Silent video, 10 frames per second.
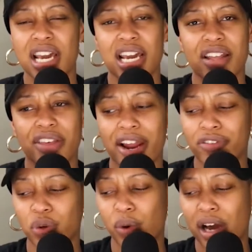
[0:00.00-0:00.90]
And then after
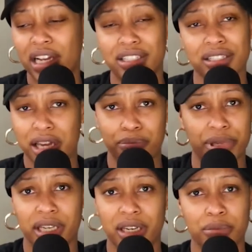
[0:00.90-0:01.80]
a while, I just kept
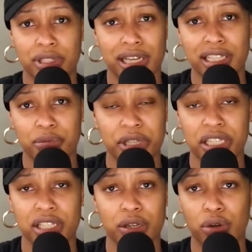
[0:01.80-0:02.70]
picking up a slice of
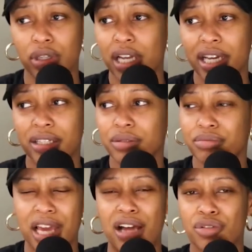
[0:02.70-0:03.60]
pizza or like
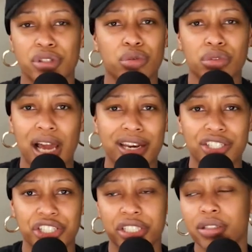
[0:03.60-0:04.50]
calzone kind of
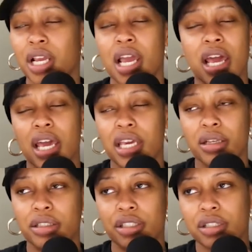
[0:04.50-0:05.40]
shit.
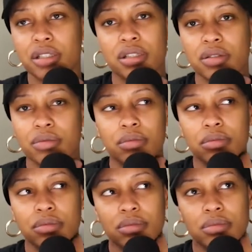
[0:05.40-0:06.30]
It's
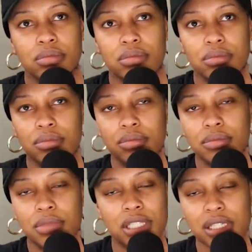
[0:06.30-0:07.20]

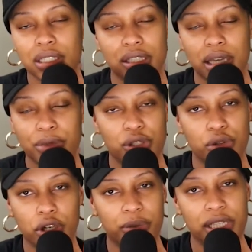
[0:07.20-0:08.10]
not the same as New
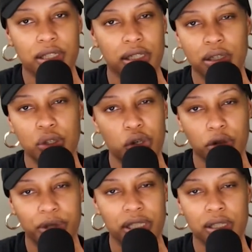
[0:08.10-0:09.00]
York pizza. New York
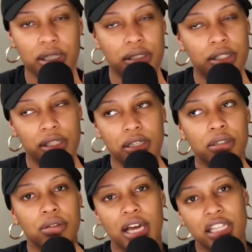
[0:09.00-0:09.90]
pizza still
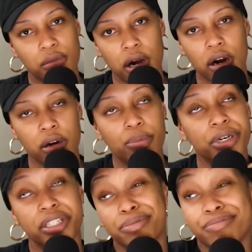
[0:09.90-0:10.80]
has my heart,
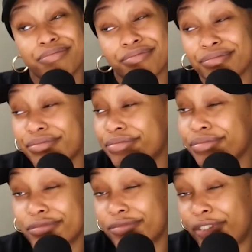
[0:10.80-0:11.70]
but
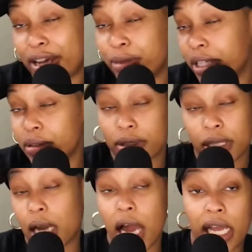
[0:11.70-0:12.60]
fight me.
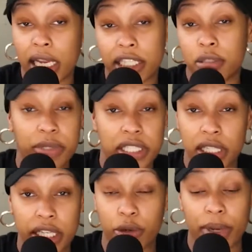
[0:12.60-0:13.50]
I liked pizza
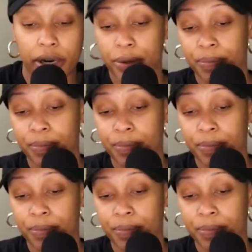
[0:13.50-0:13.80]
here better.